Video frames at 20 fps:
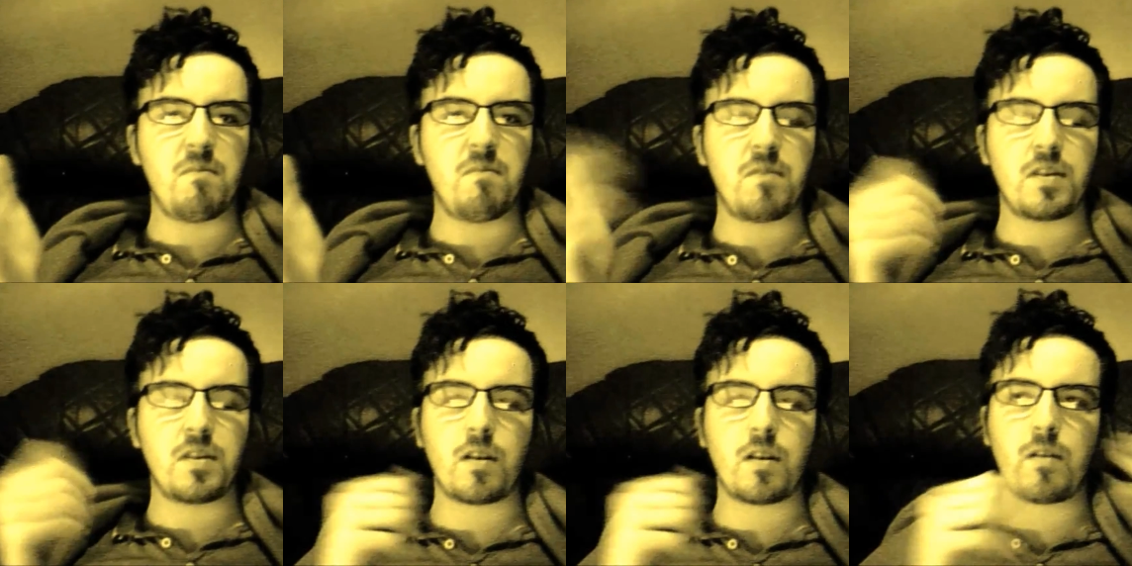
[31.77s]

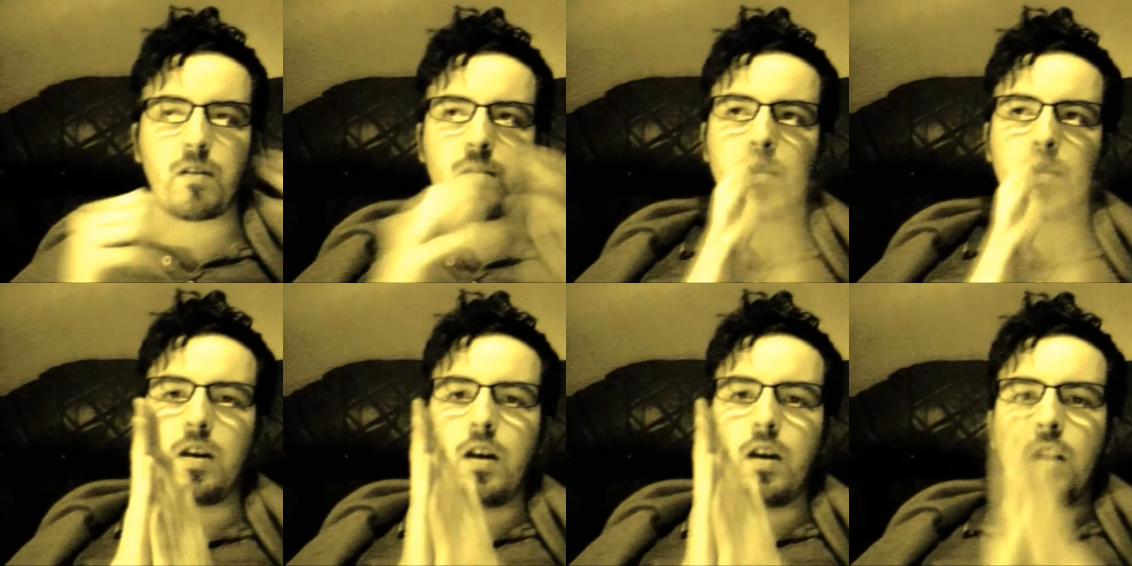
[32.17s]
So
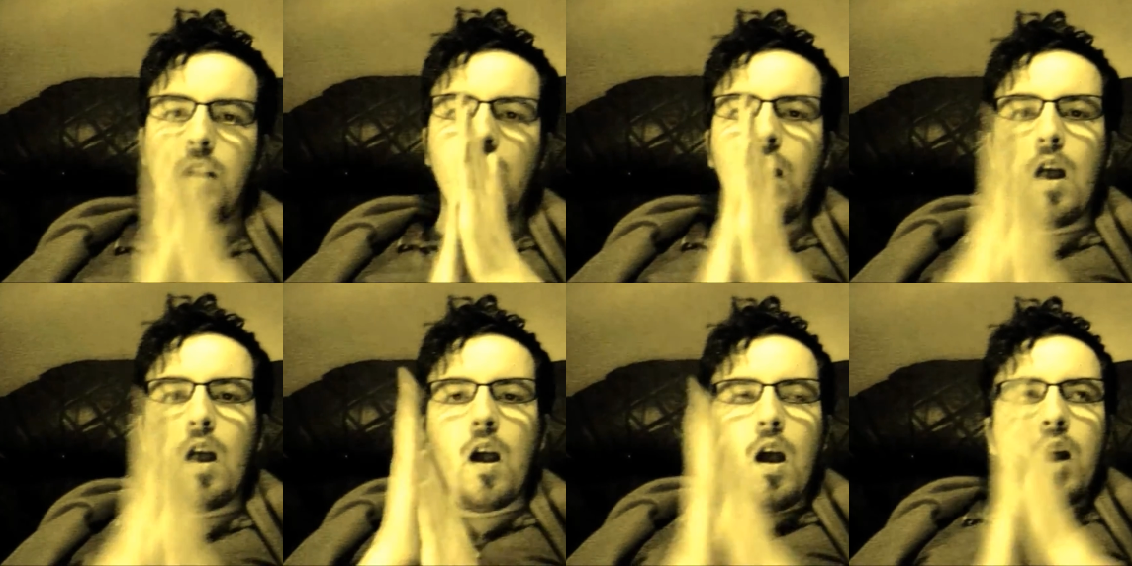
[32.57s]

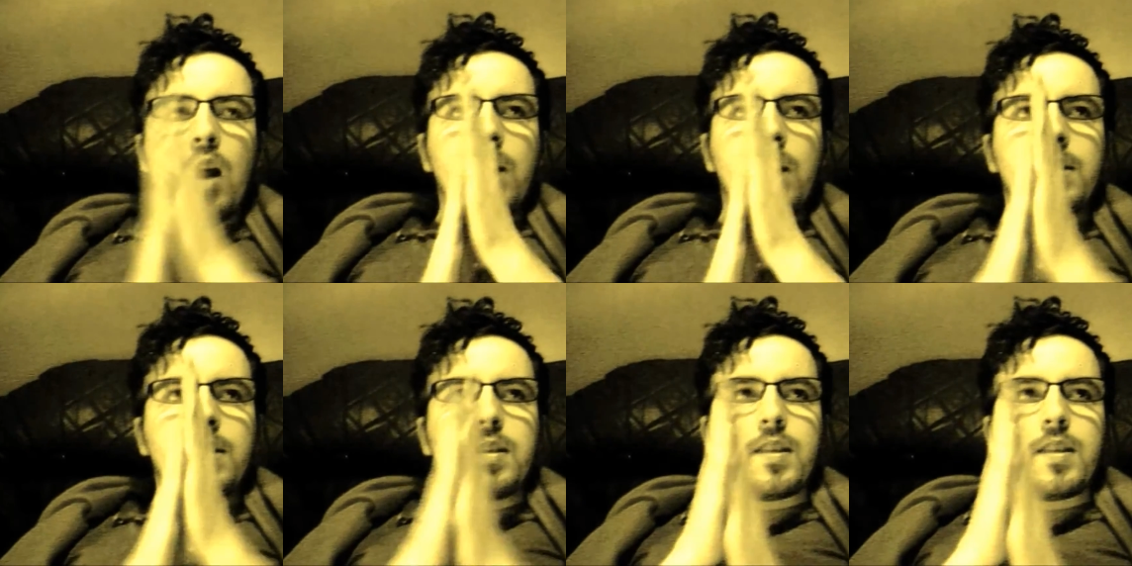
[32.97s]

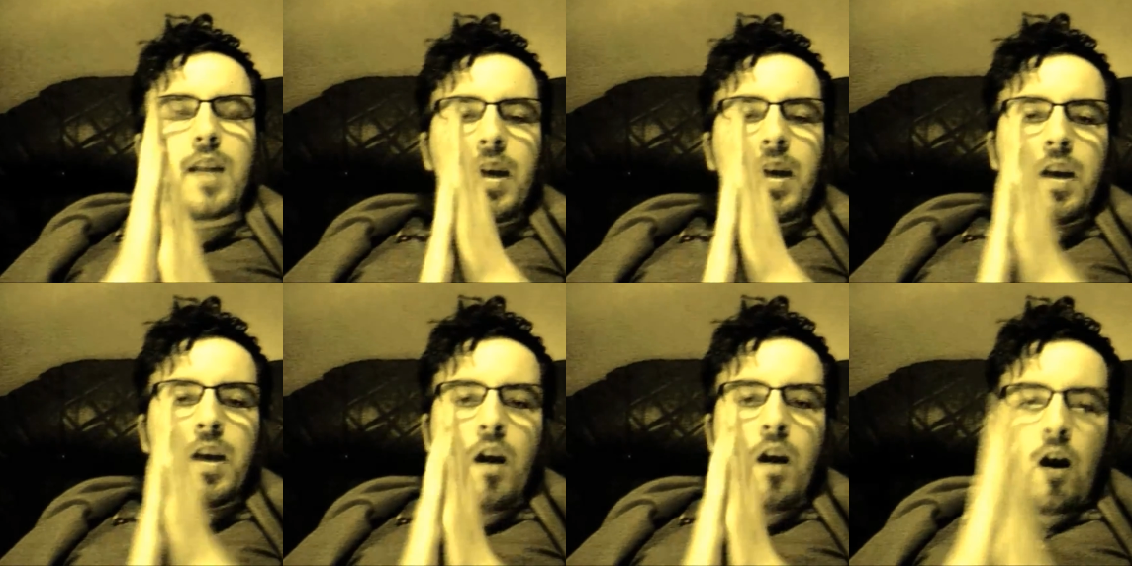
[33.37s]

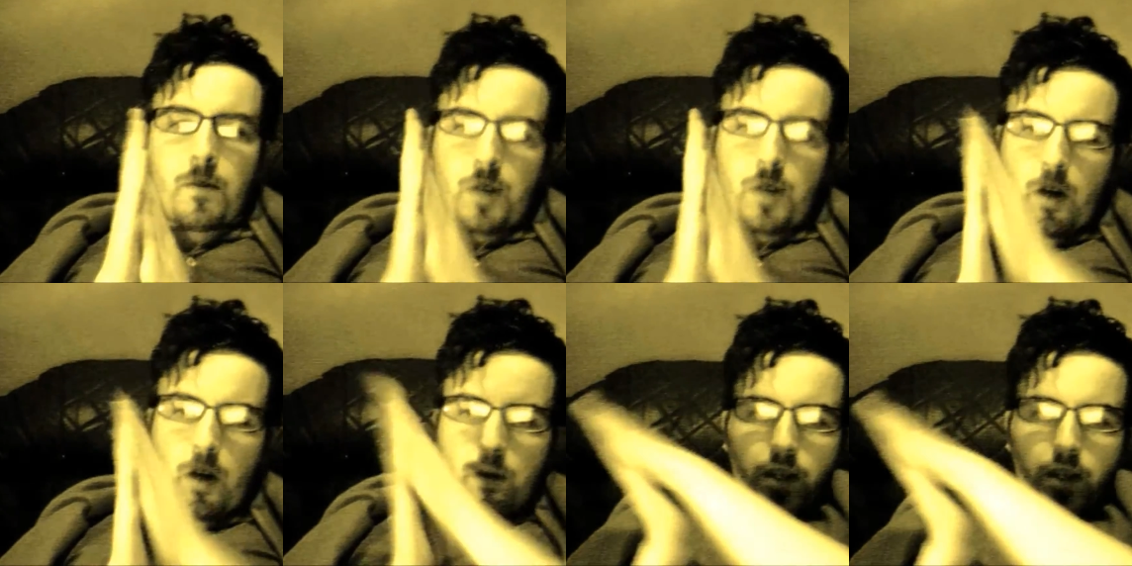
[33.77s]
today I'm
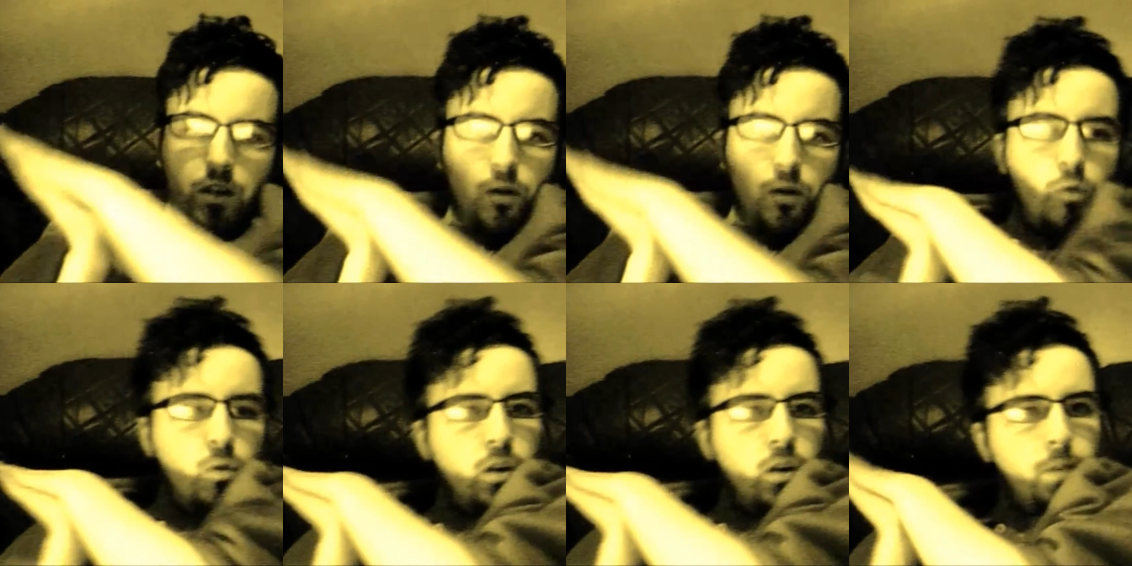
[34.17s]
going to
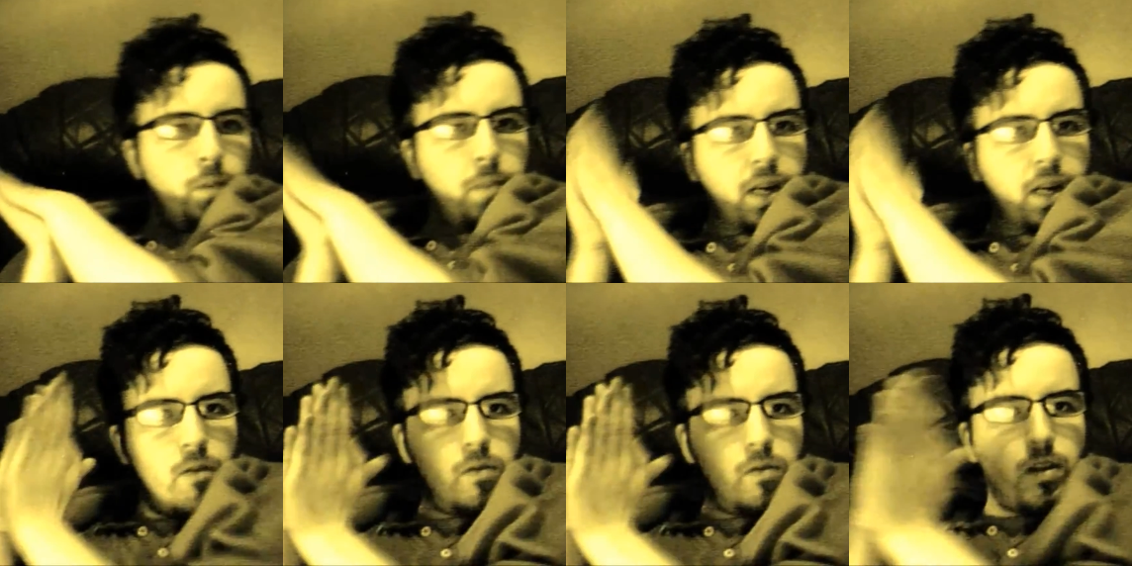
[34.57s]
talk
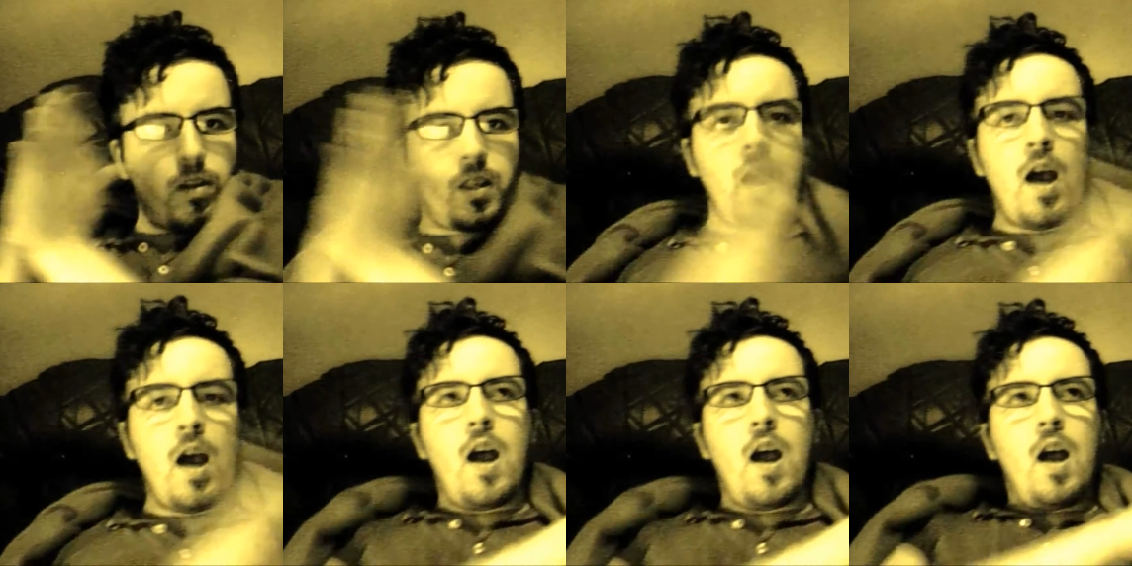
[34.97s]
about
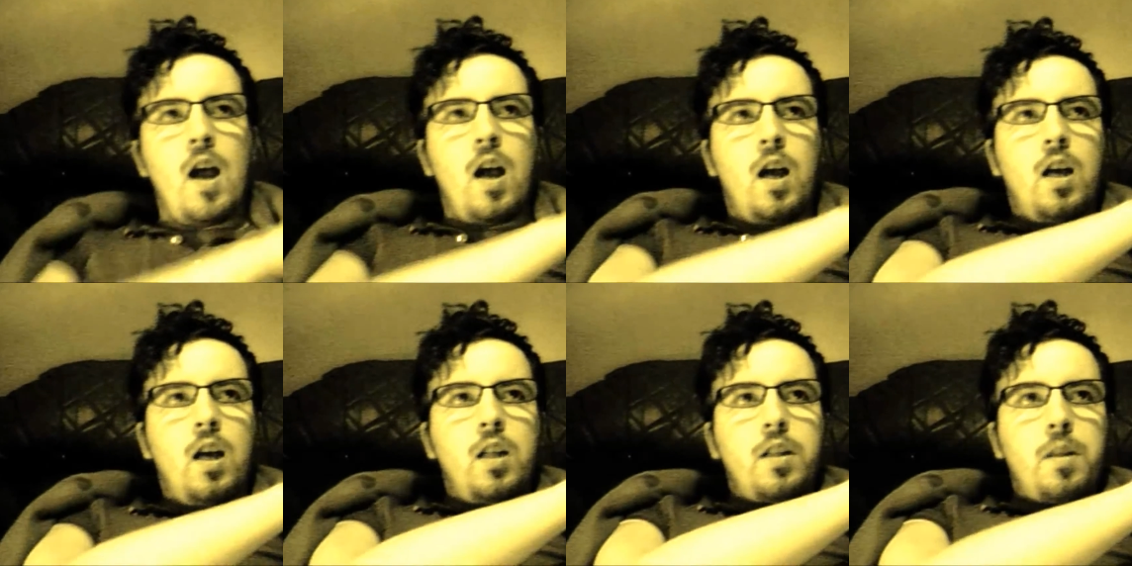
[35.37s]

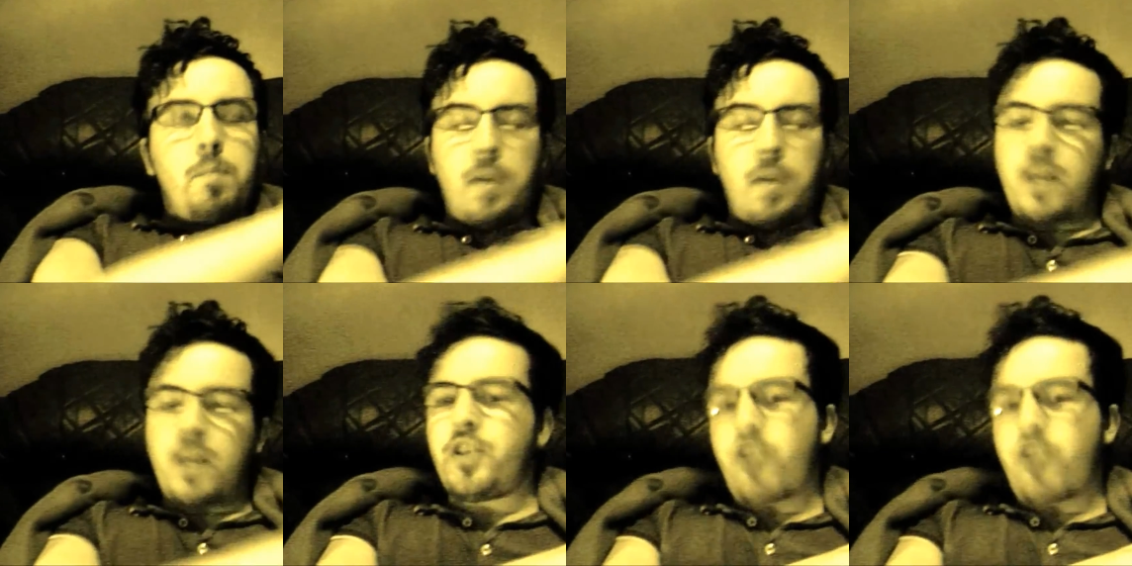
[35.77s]
the
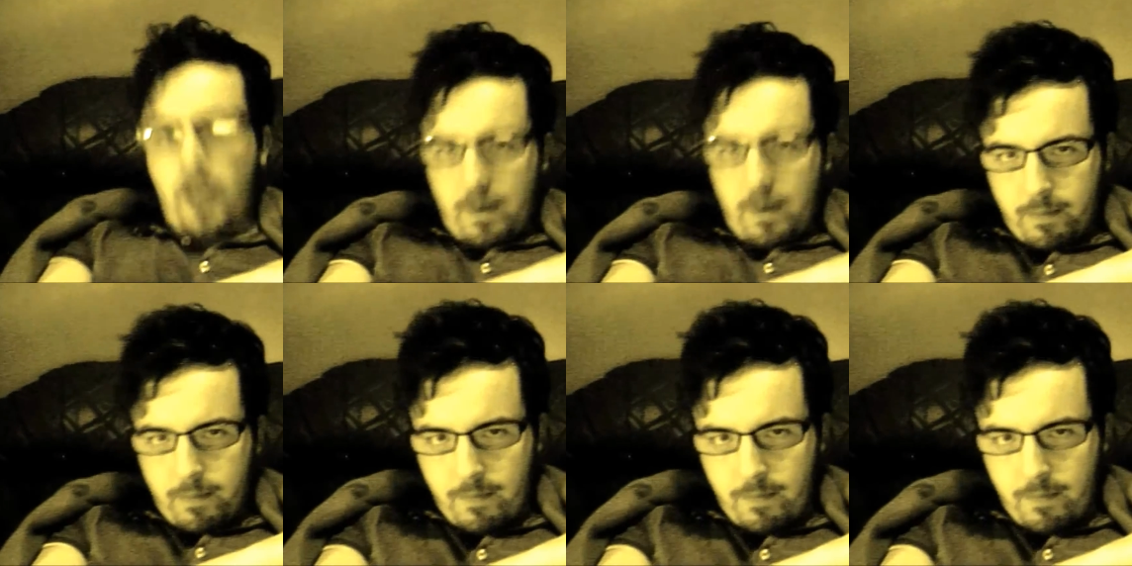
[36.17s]
budget,